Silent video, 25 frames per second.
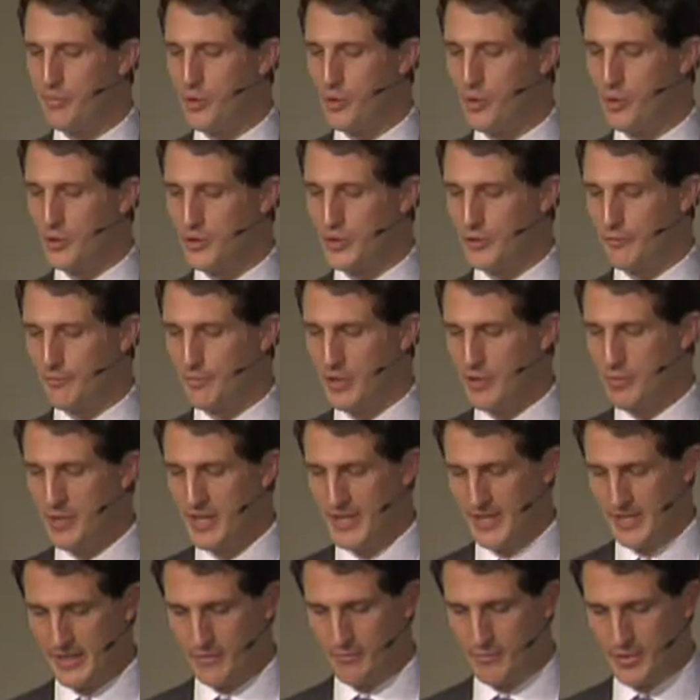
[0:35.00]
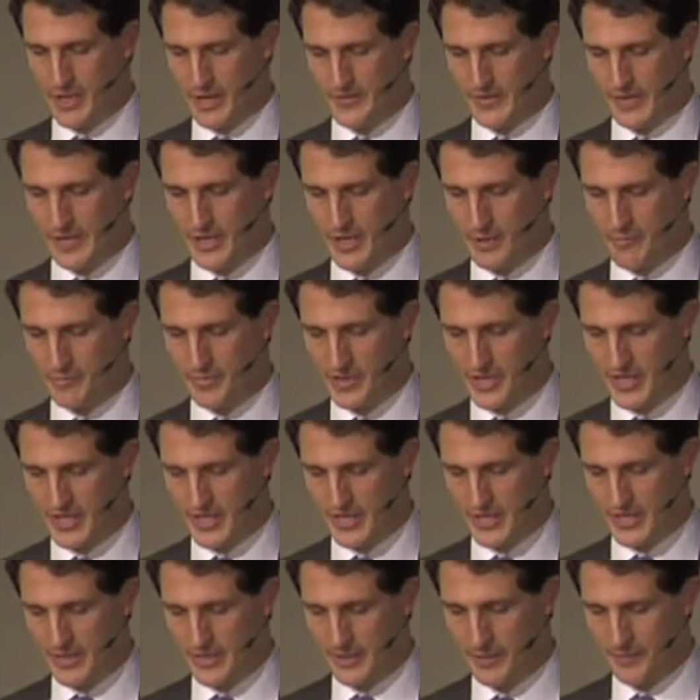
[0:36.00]
boards of public and private
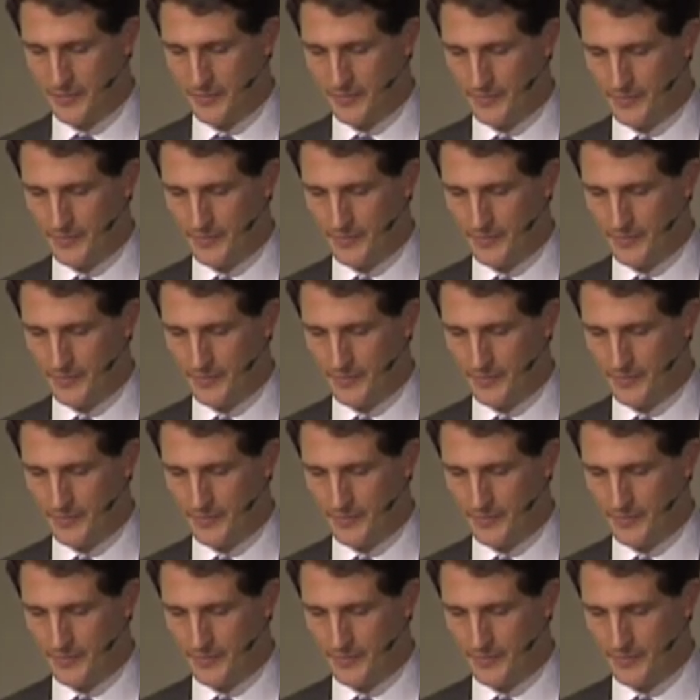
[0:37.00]
companies.